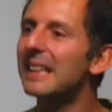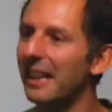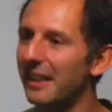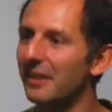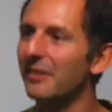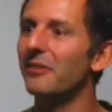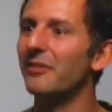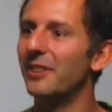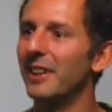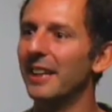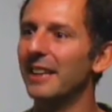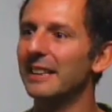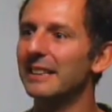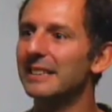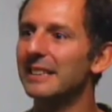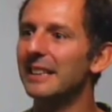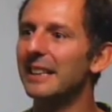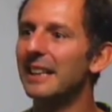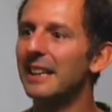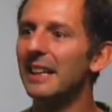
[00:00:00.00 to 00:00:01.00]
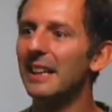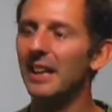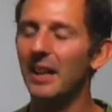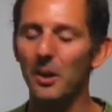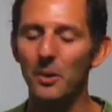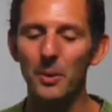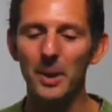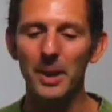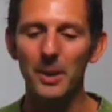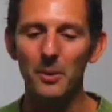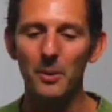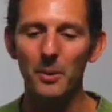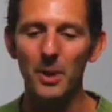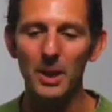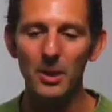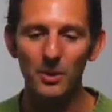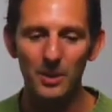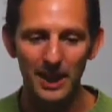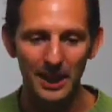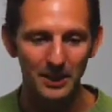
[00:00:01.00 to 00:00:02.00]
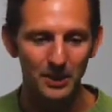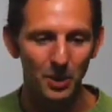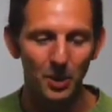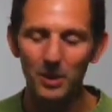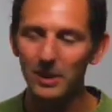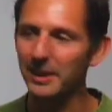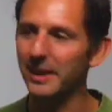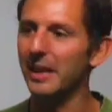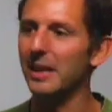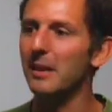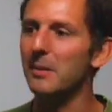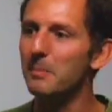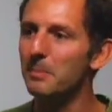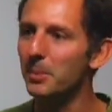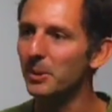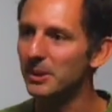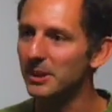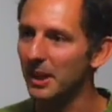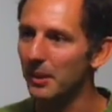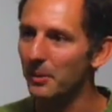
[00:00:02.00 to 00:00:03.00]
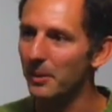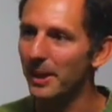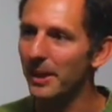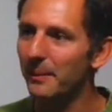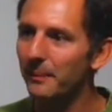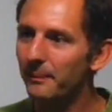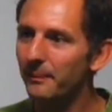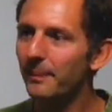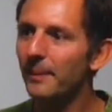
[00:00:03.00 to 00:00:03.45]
kind of things. We look at all the inputs and we.